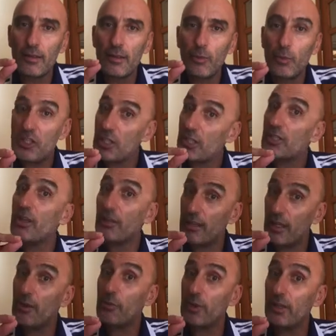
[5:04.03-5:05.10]
which is not
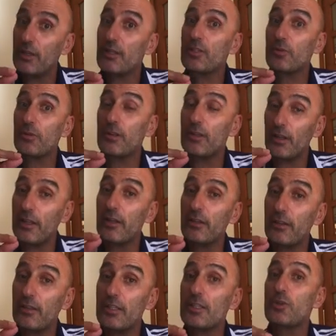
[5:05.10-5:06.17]
that really, it's
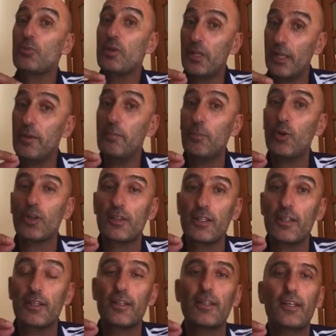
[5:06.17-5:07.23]
little, it's really
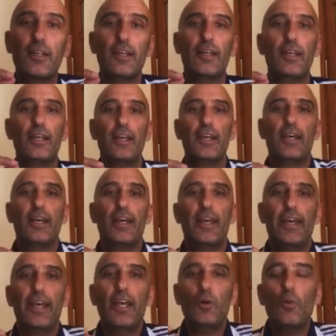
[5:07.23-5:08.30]
important.
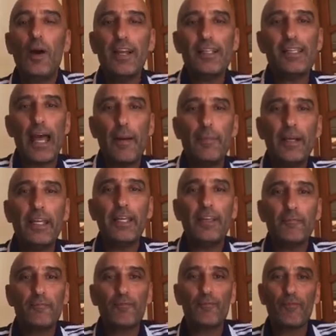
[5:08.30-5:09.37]
And what is
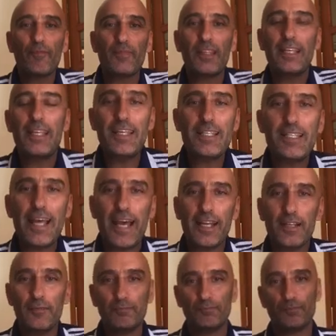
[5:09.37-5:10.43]
happening is
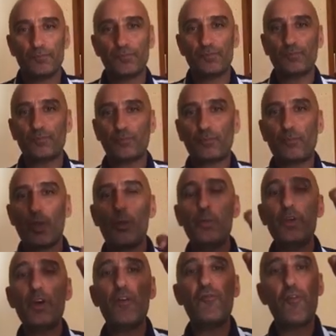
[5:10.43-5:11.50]
that
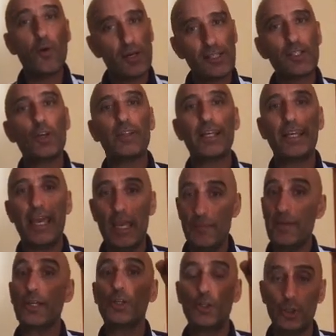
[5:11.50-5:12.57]
we are focusing on the game
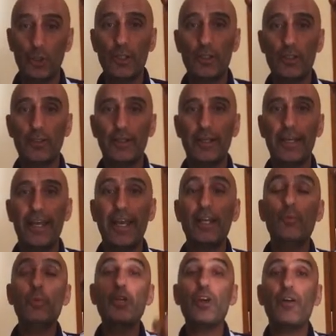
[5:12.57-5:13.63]
and good,
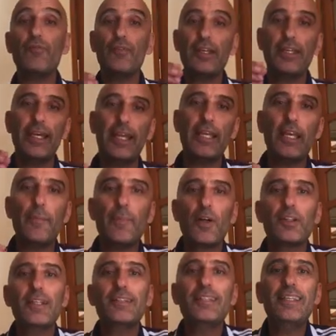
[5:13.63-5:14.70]
and we are forgetting
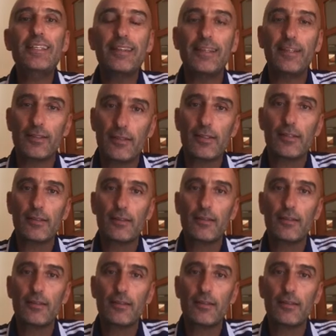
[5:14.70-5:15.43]
about the details.